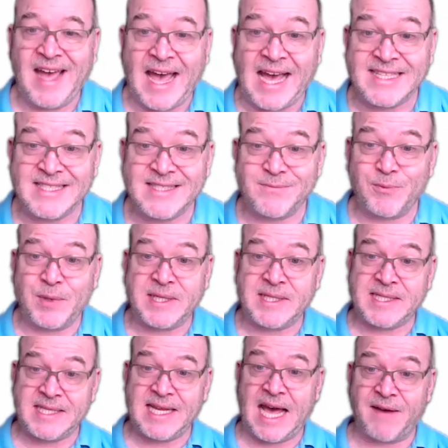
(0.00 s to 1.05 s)
And we
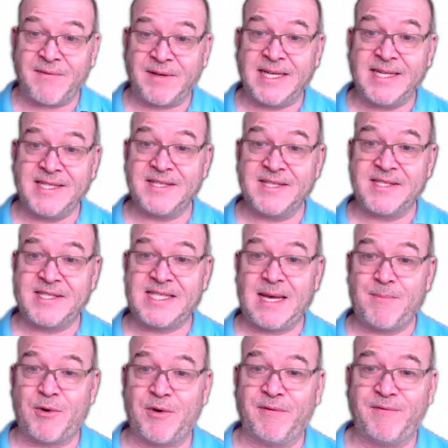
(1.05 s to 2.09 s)
did have an Indian
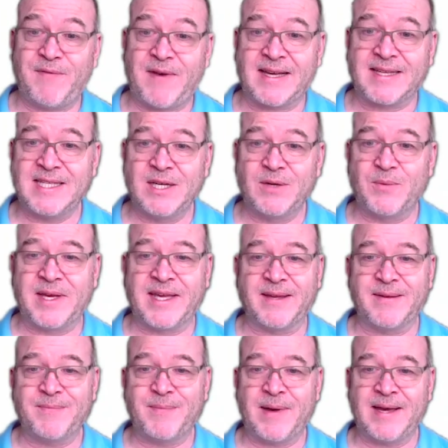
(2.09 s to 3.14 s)
summer, in fact, didn't
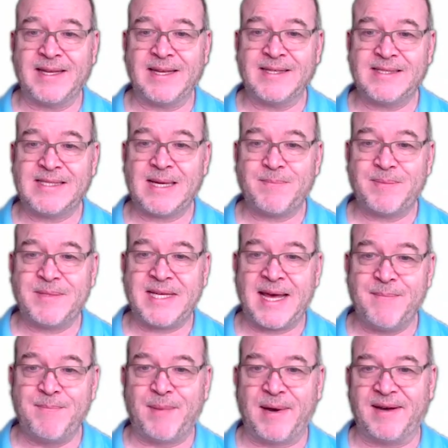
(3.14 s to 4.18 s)
we, in
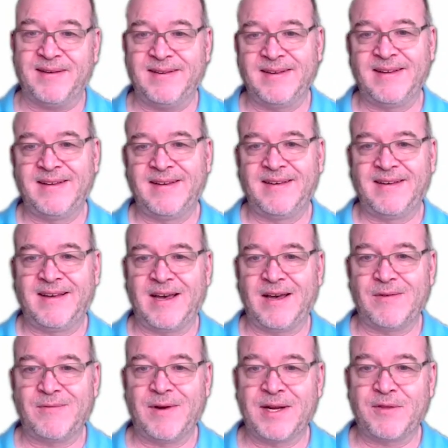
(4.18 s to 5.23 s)
September,
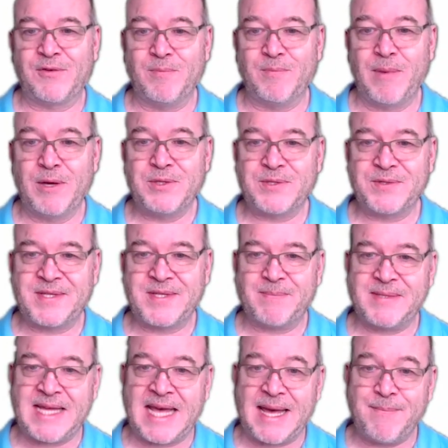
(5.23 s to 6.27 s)
running through most of
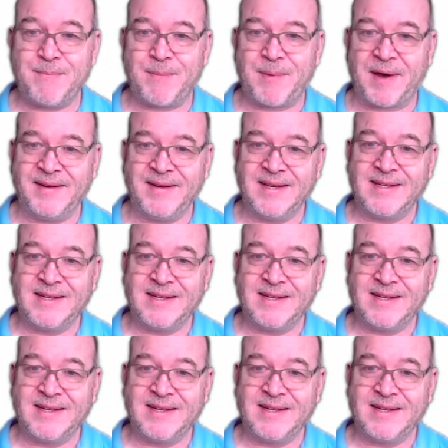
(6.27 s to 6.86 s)
September.